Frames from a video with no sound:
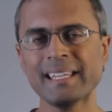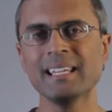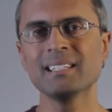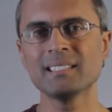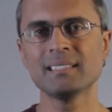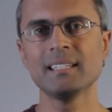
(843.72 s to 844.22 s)

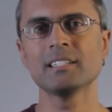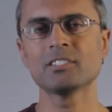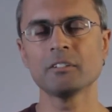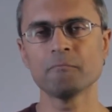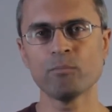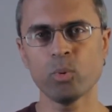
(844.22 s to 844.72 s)
is
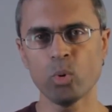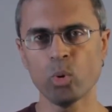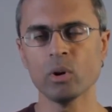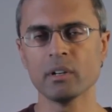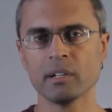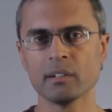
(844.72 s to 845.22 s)
this
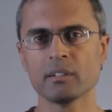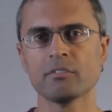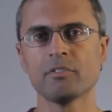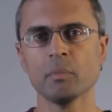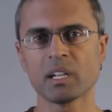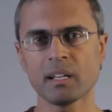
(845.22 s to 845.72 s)
important
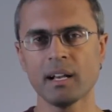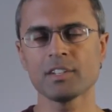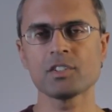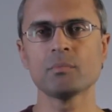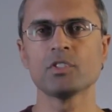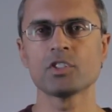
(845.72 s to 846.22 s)
from a
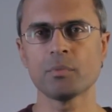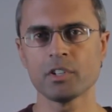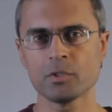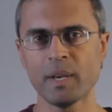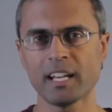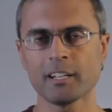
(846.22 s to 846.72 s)
customer's
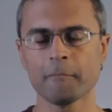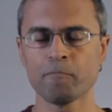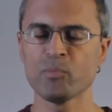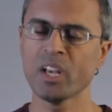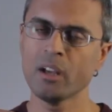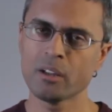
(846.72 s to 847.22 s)
perspective?
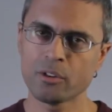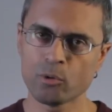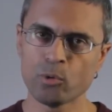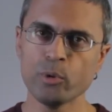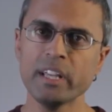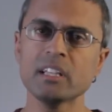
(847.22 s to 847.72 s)
The
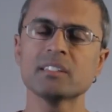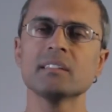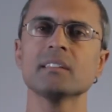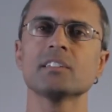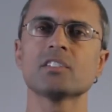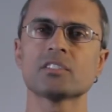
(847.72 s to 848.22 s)

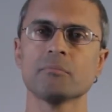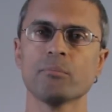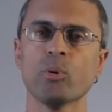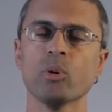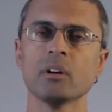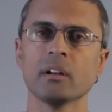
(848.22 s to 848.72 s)
reason this is
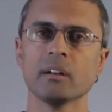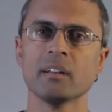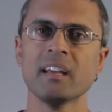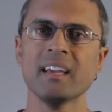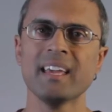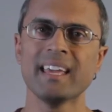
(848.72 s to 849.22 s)
important
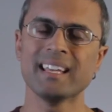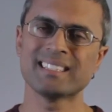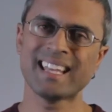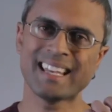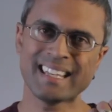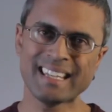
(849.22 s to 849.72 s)
is
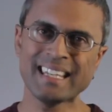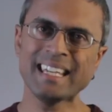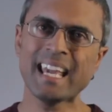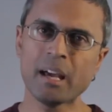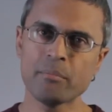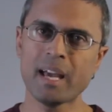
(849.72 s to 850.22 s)
that
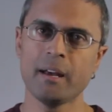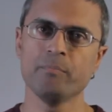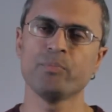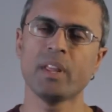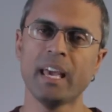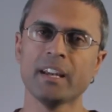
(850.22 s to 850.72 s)

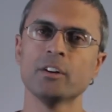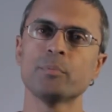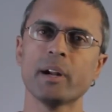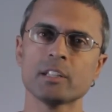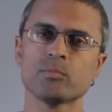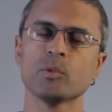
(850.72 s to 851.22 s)
EMM,
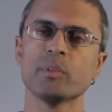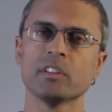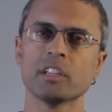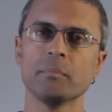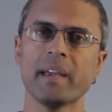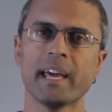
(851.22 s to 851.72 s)
Enterprise
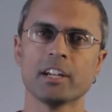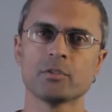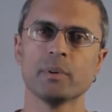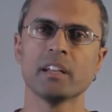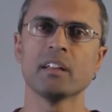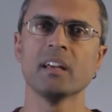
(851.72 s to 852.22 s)
Mobility
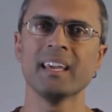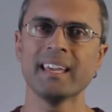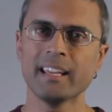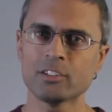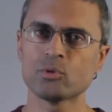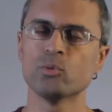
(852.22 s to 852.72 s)
Management,
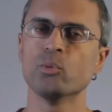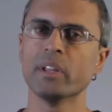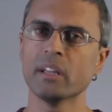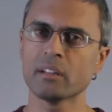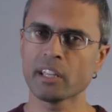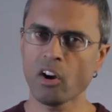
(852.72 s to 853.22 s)
is
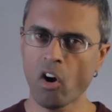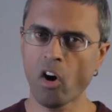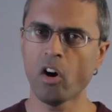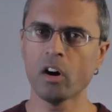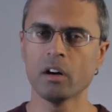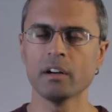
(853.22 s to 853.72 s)
really
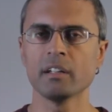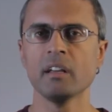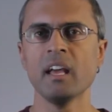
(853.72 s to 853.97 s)
hard.